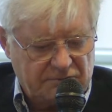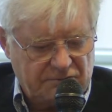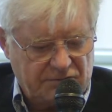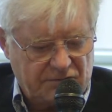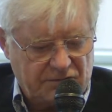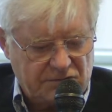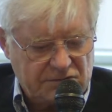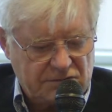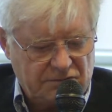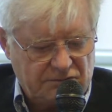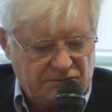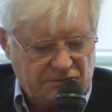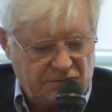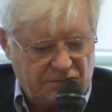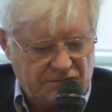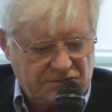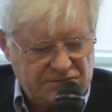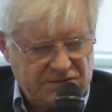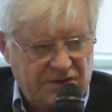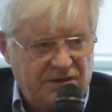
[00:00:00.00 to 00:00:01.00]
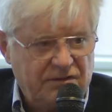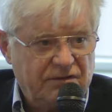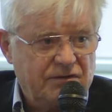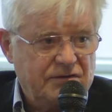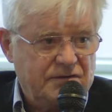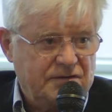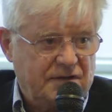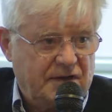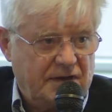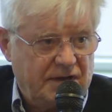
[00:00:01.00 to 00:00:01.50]
first of all,
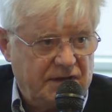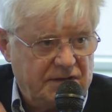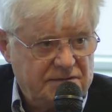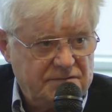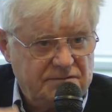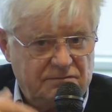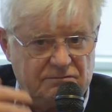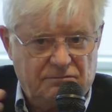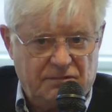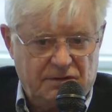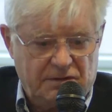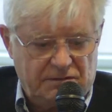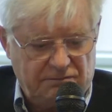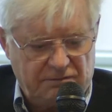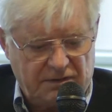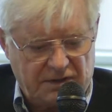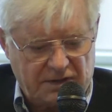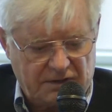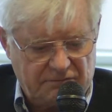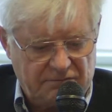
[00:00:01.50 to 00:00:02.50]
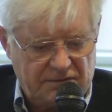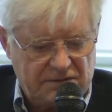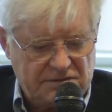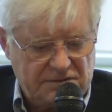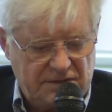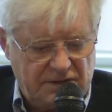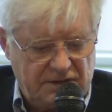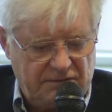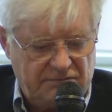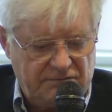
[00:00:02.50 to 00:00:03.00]
synthesize what we have
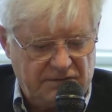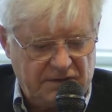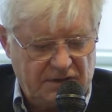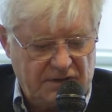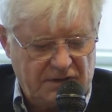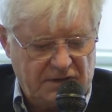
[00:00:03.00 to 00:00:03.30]
achieved